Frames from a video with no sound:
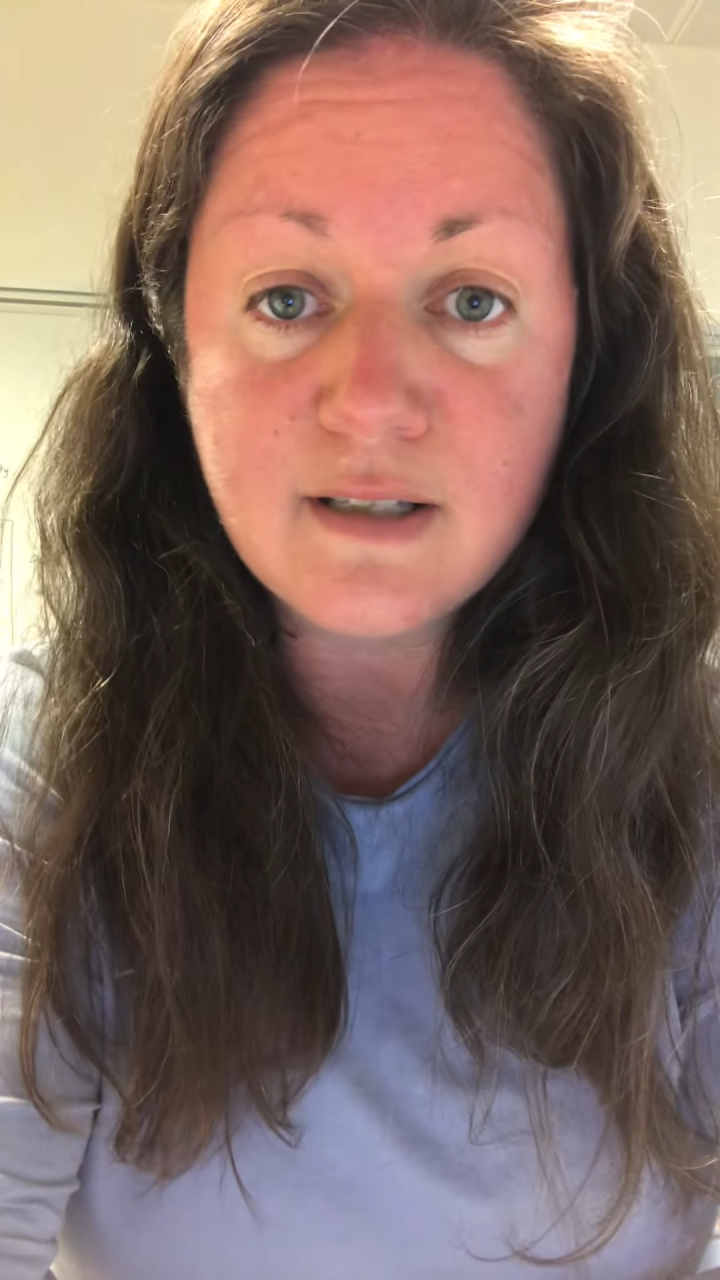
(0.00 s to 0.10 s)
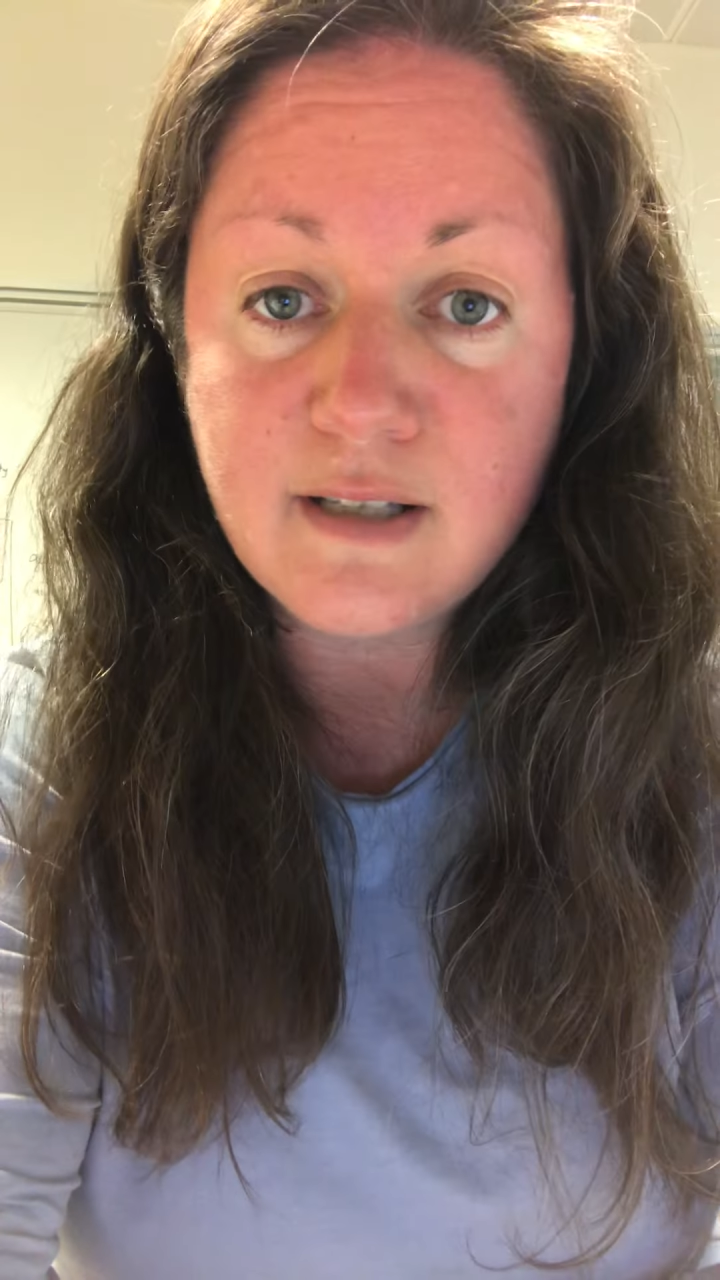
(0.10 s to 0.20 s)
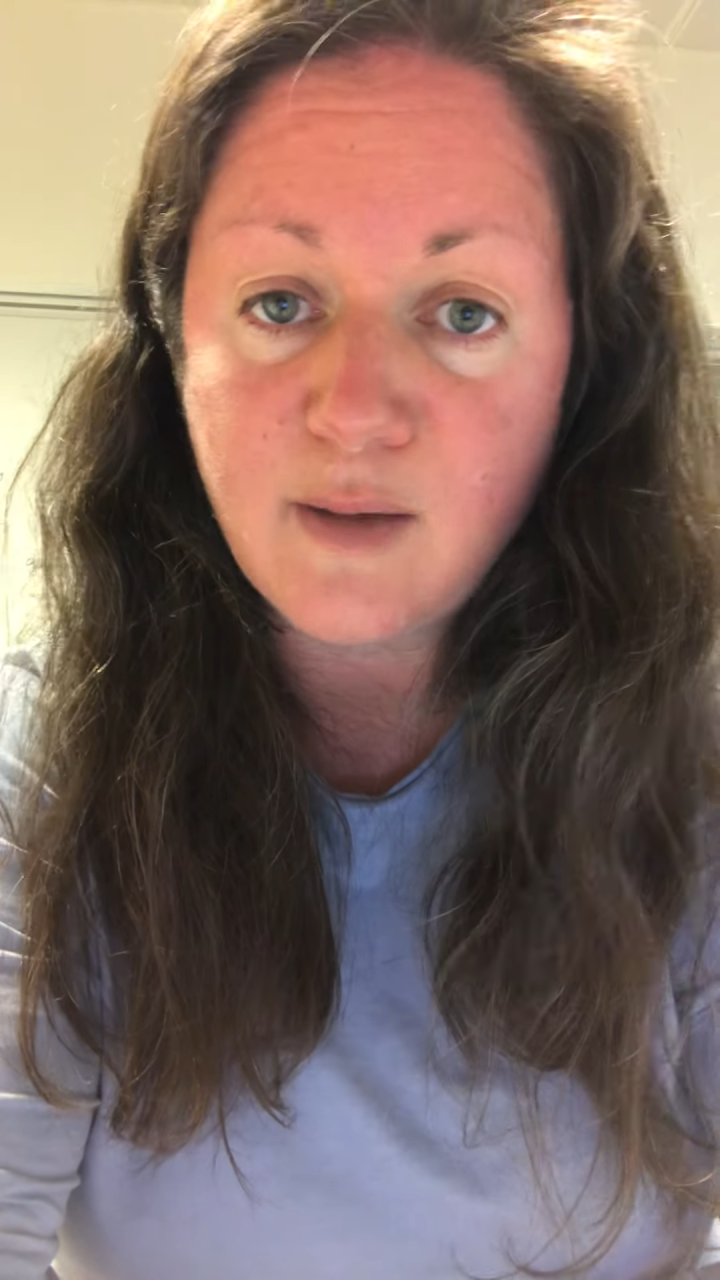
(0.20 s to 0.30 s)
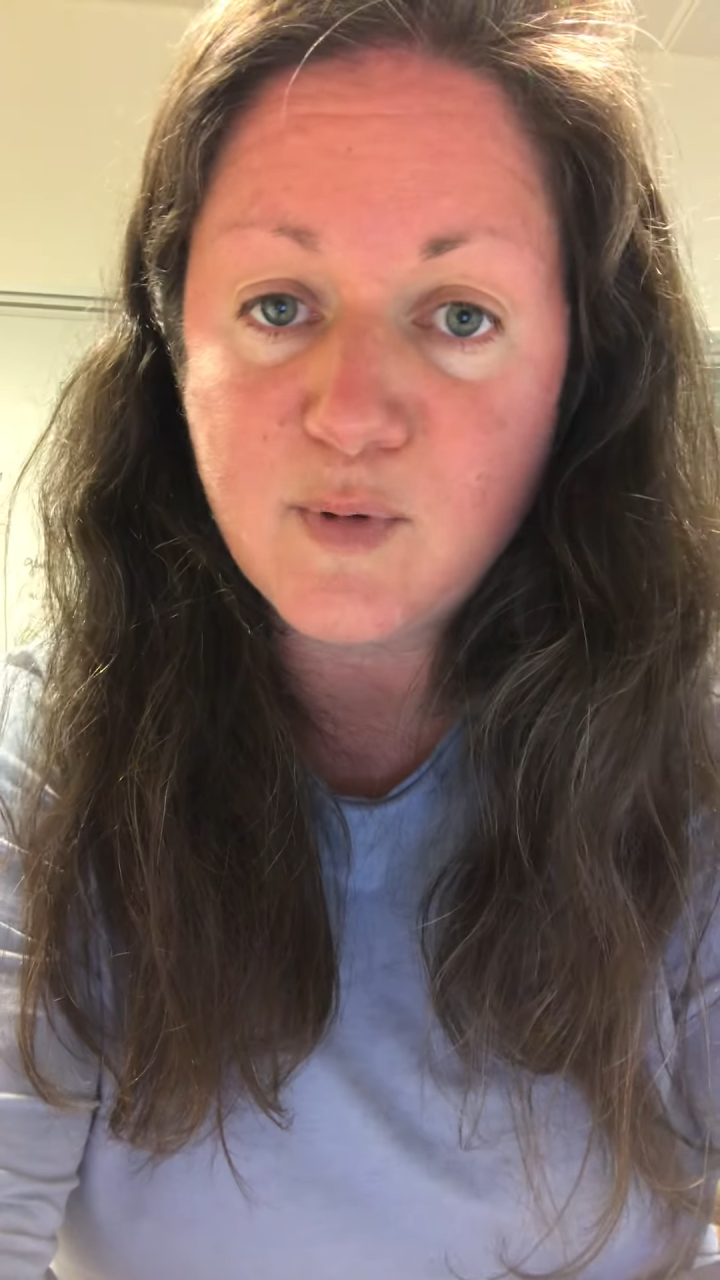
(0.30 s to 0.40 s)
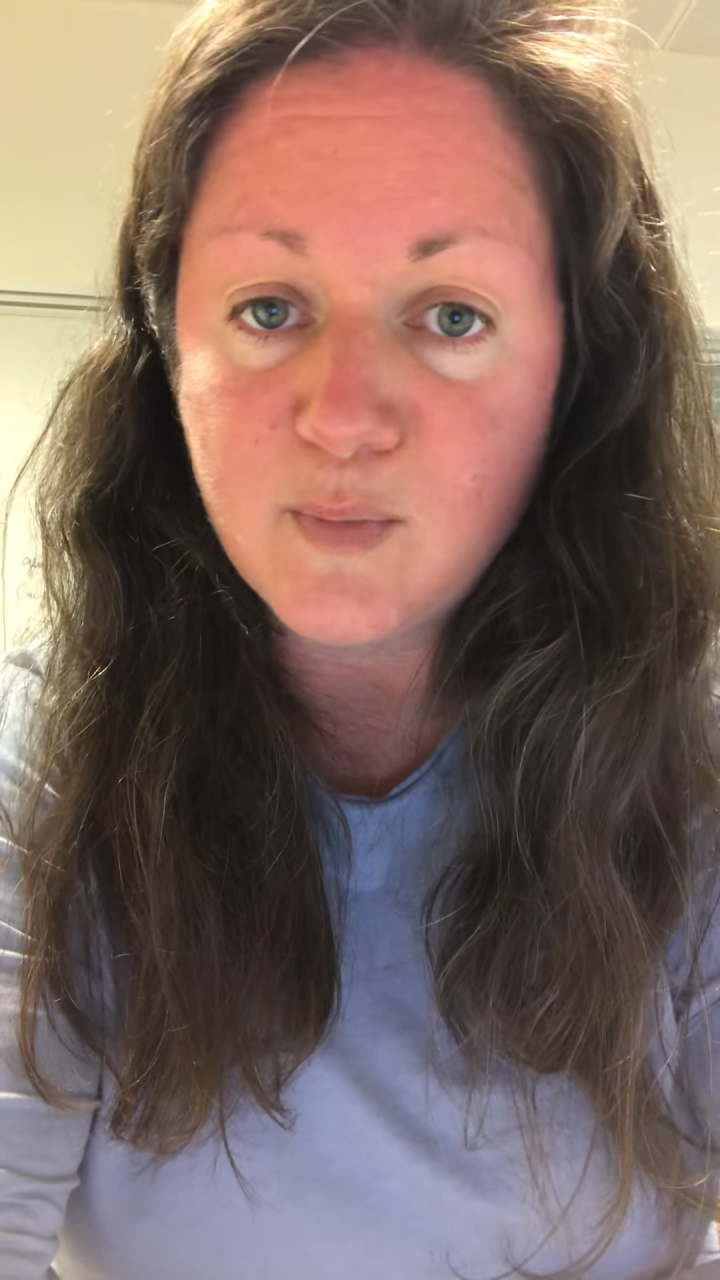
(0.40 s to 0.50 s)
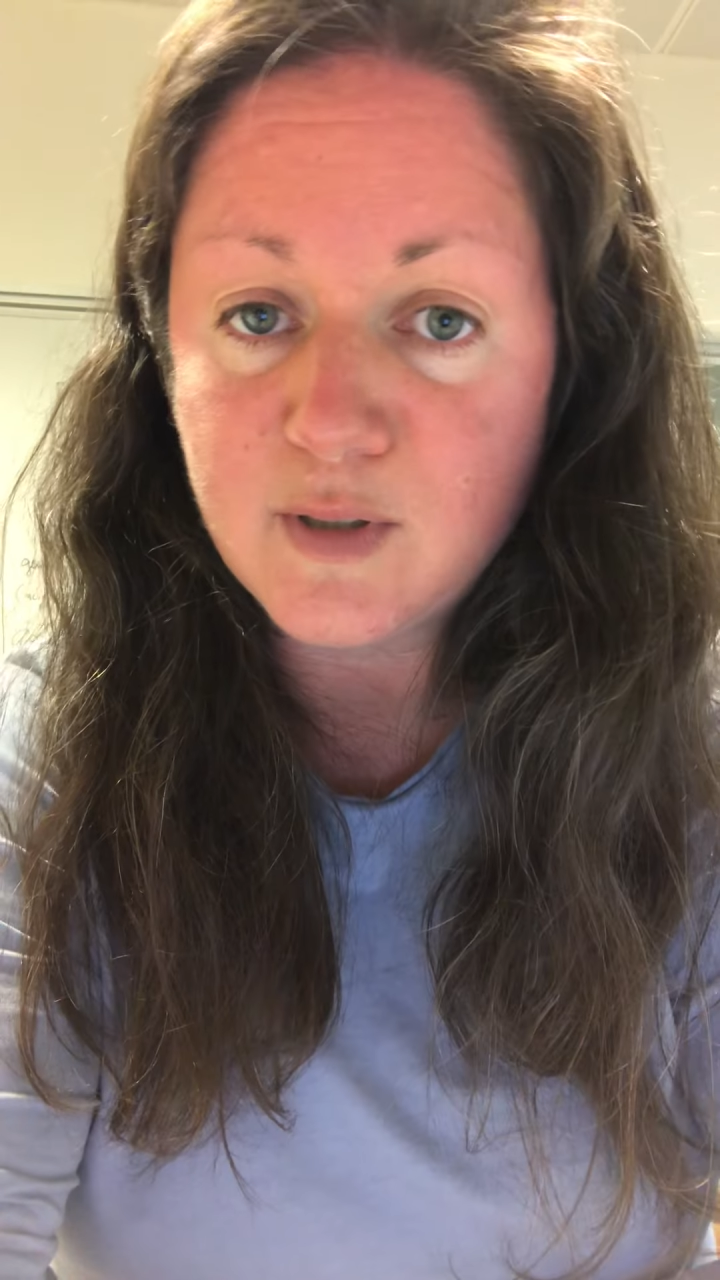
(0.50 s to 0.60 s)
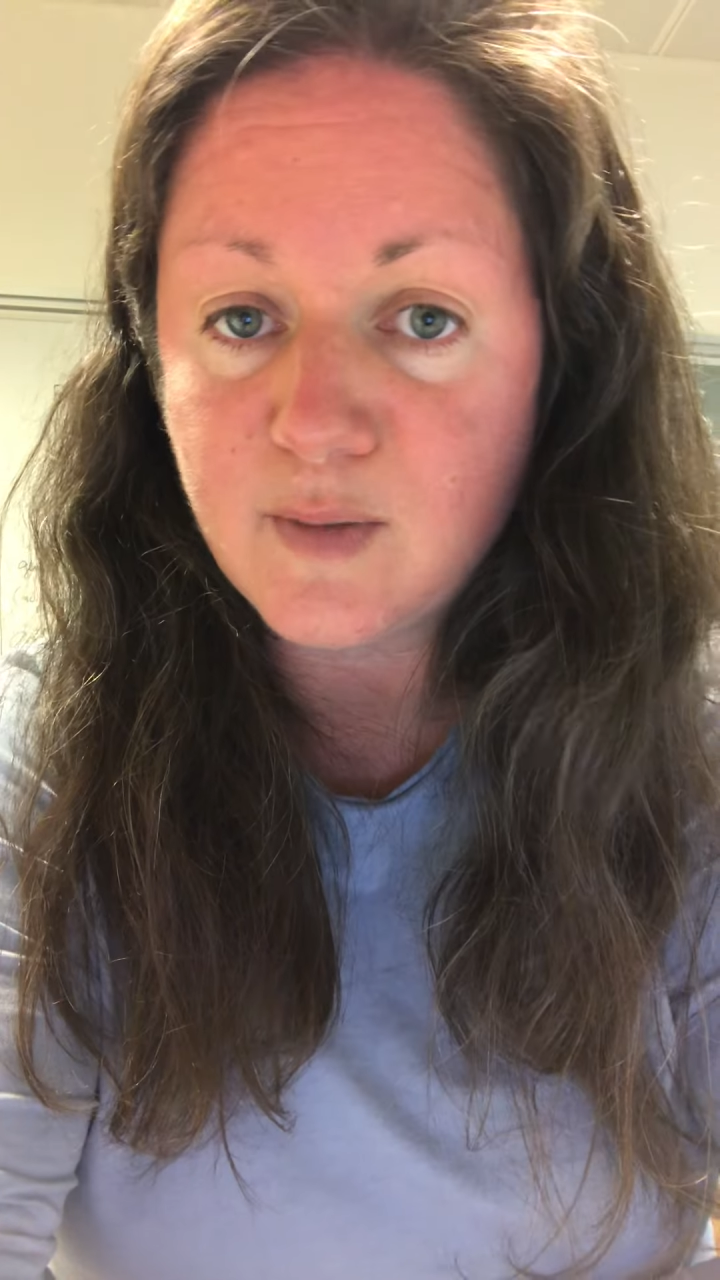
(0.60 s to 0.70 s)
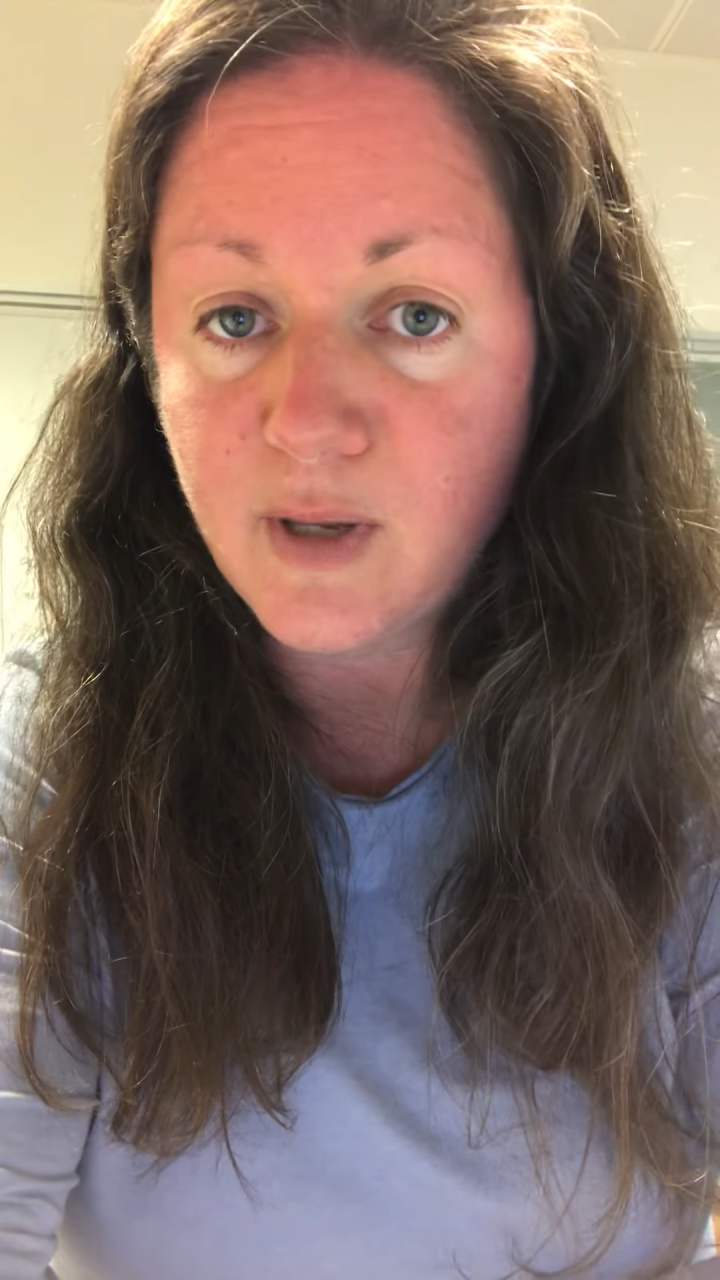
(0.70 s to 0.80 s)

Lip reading: susceptible to